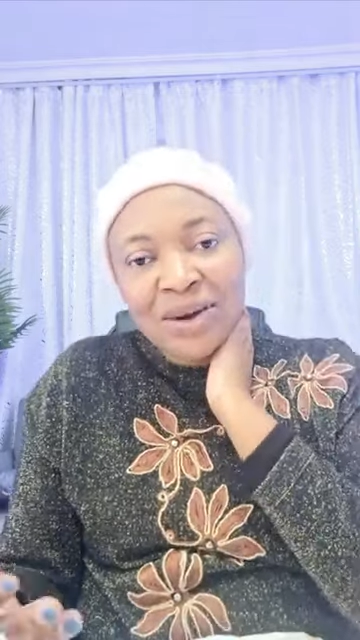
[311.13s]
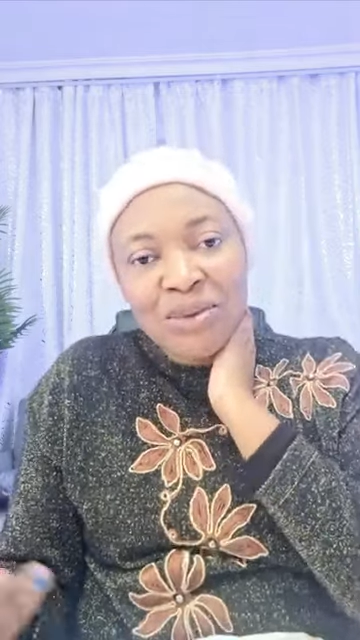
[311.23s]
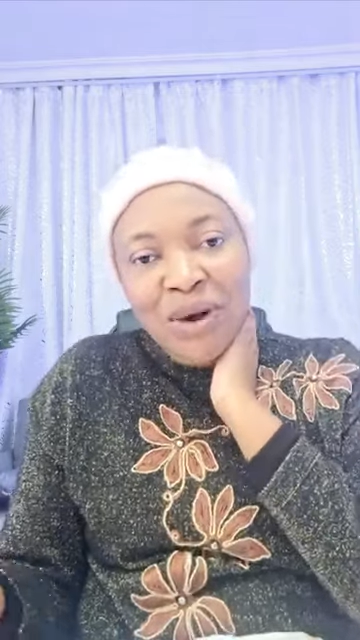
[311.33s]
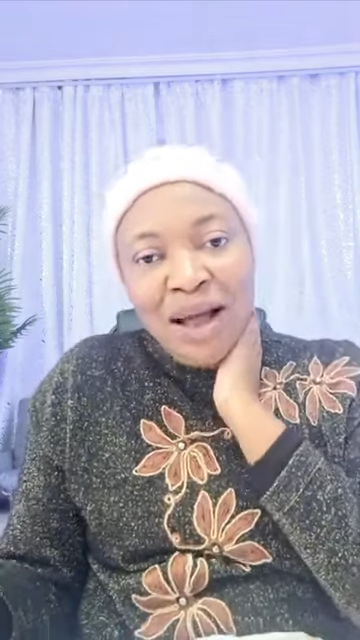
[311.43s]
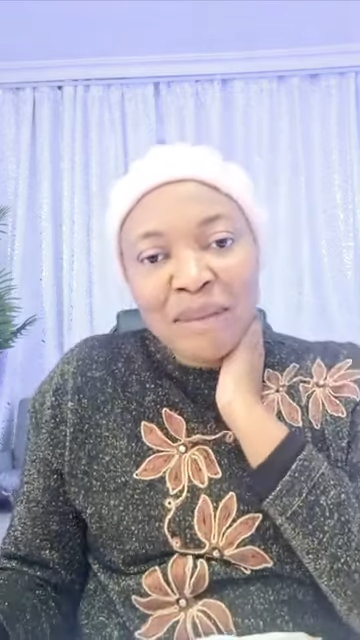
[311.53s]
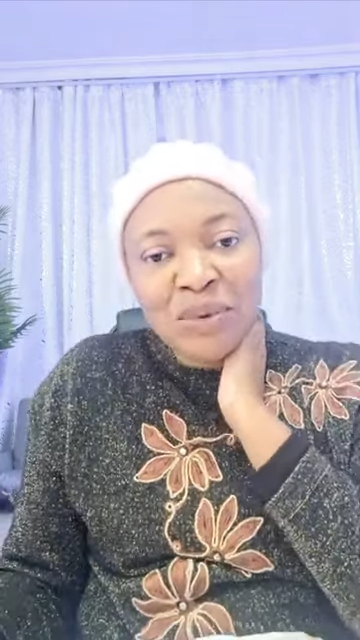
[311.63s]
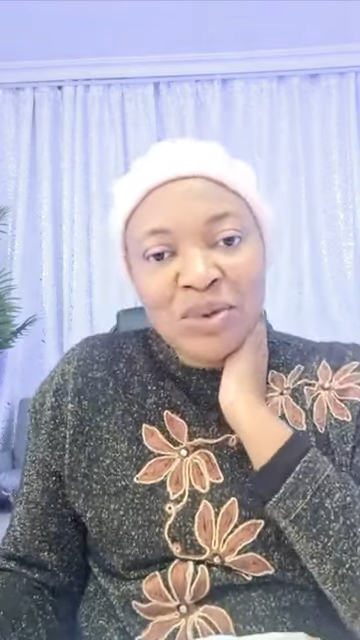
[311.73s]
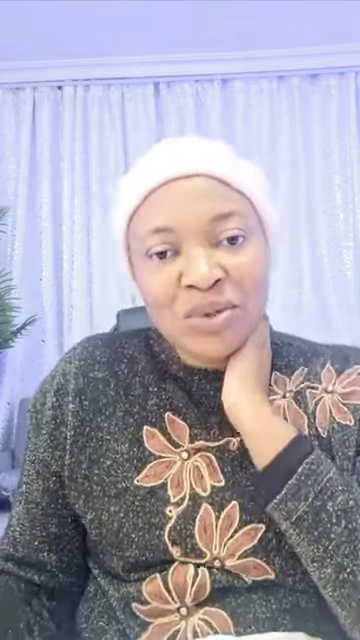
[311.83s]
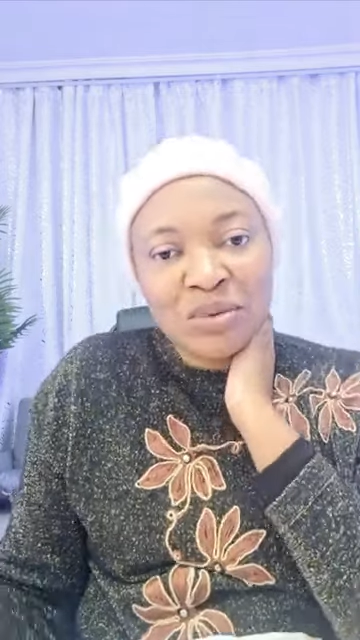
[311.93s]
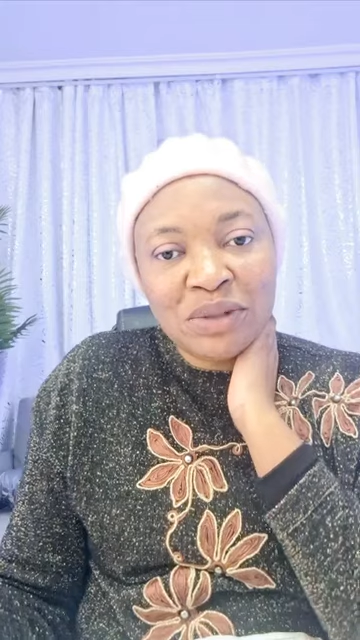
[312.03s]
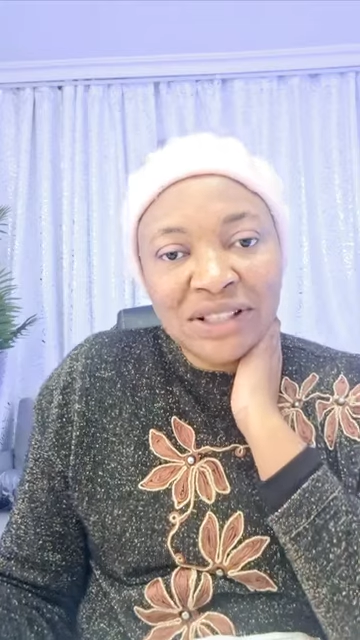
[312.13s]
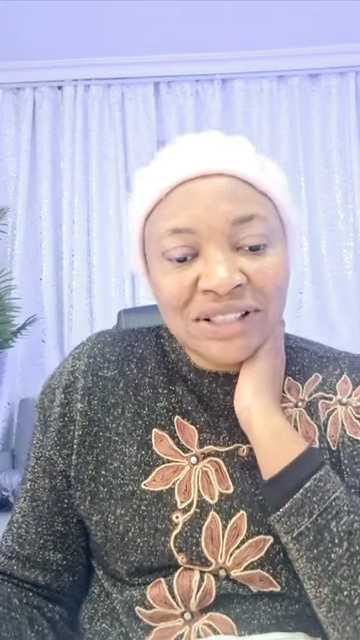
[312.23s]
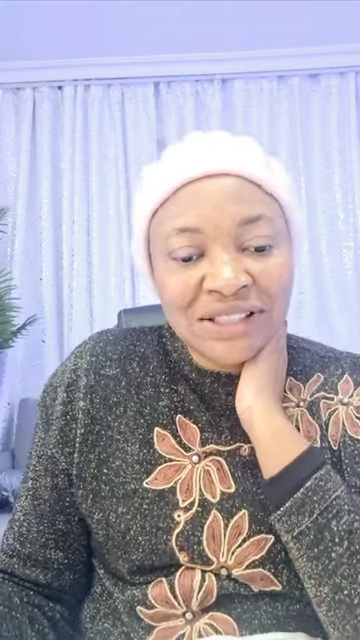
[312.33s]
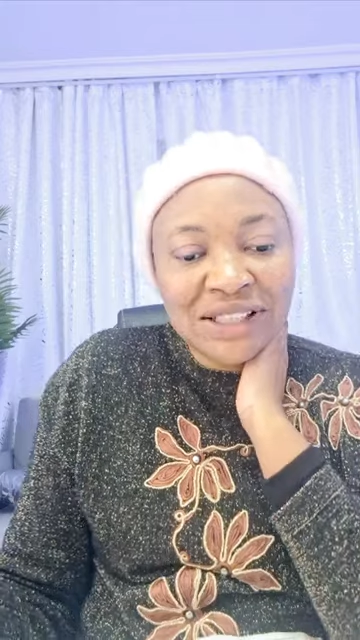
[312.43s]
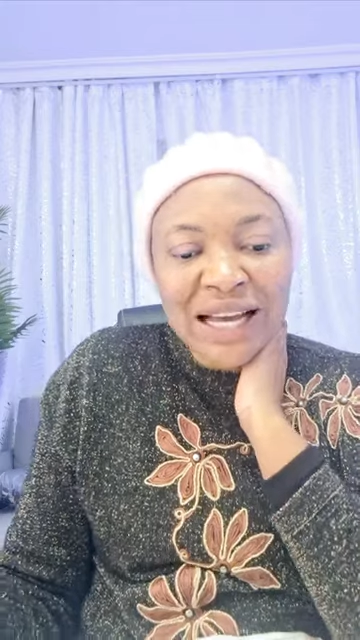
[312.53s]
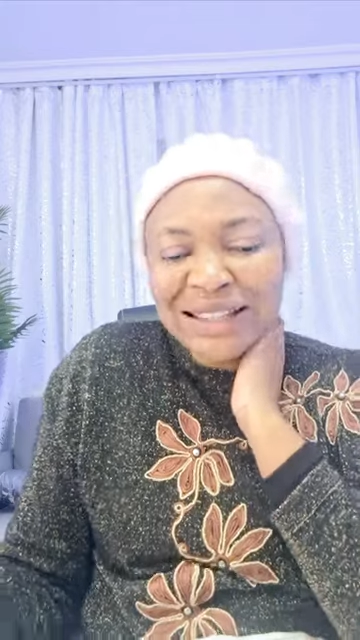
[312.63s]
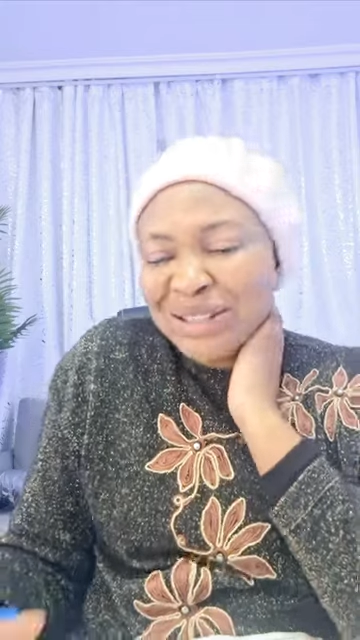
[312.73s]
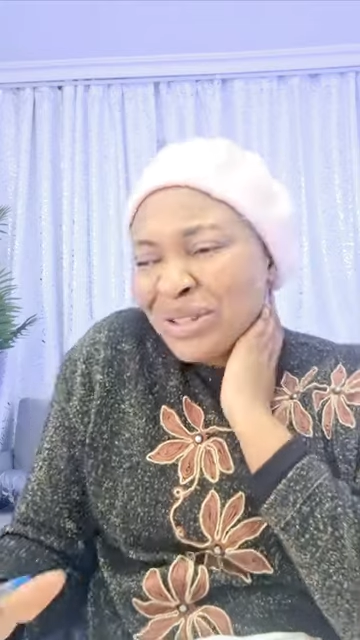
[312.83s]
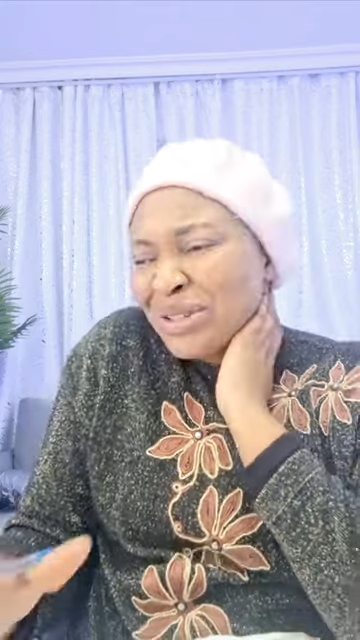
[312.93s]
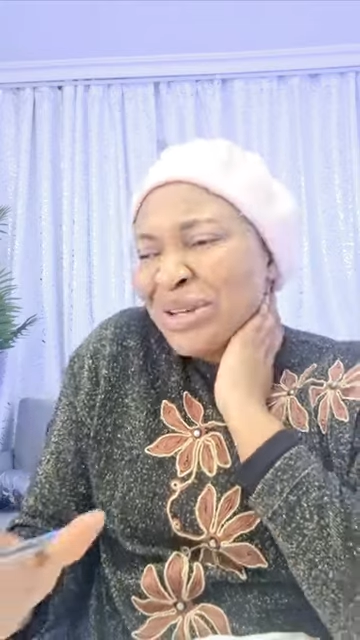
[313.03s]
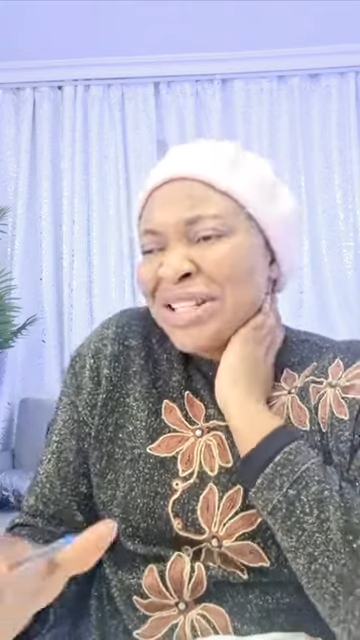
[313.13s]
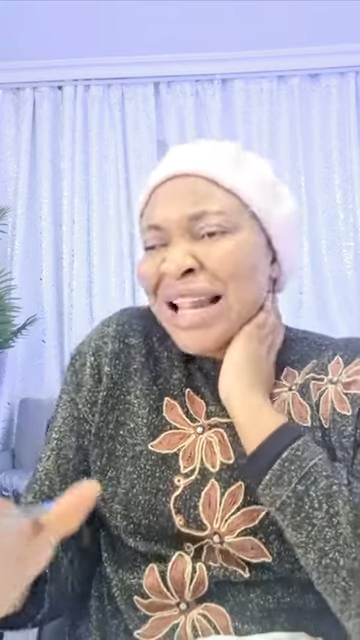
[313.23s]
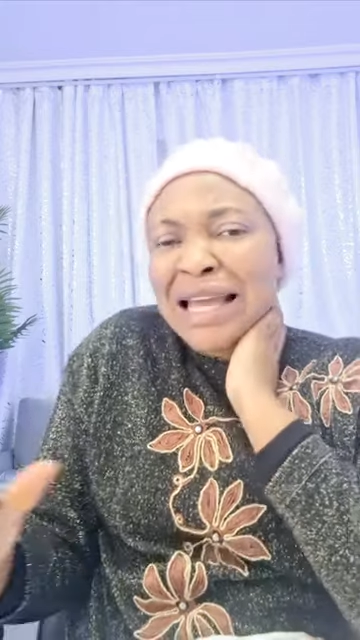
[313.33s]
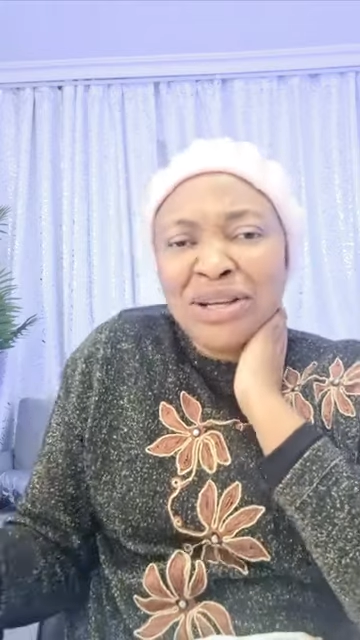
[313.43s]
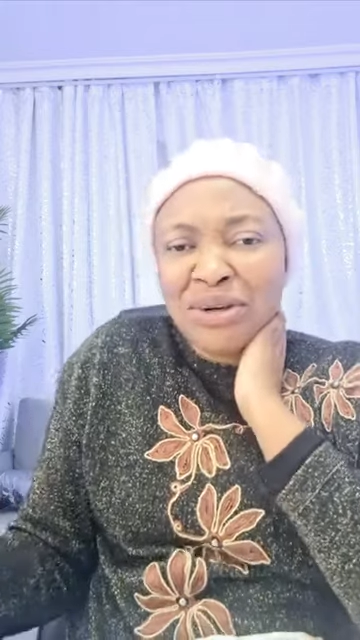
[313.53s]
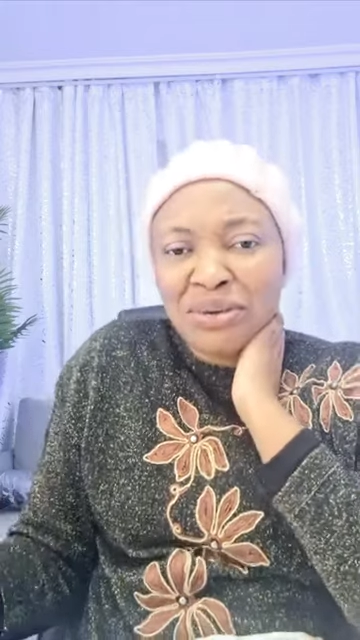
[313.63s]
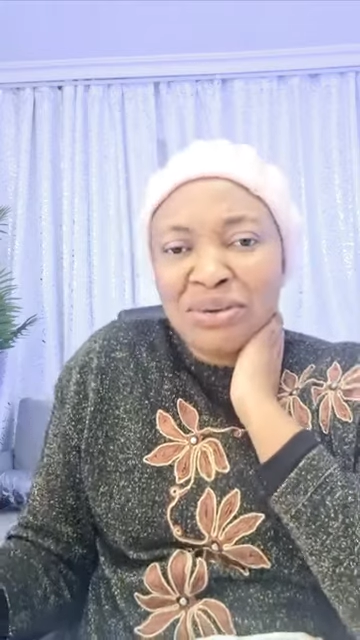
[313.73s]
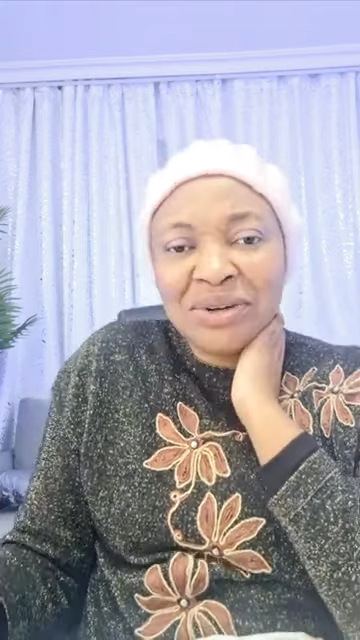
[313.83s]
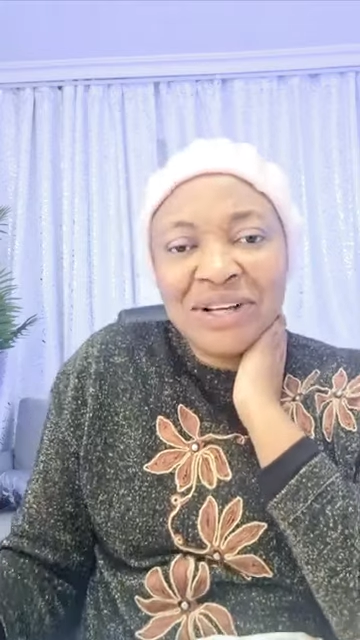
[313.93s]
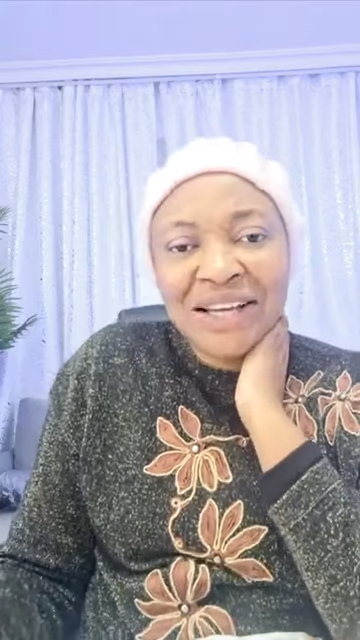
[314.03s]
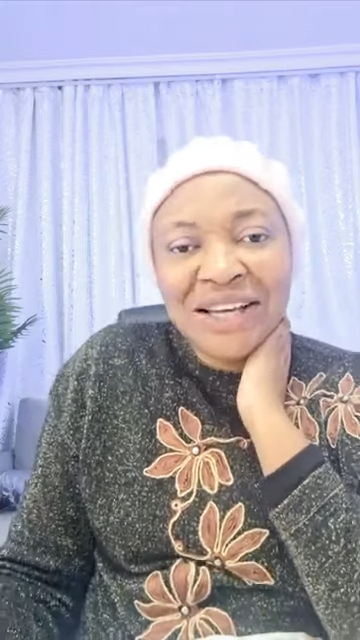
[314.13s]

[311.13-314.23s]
What happens to me? I don't just like you.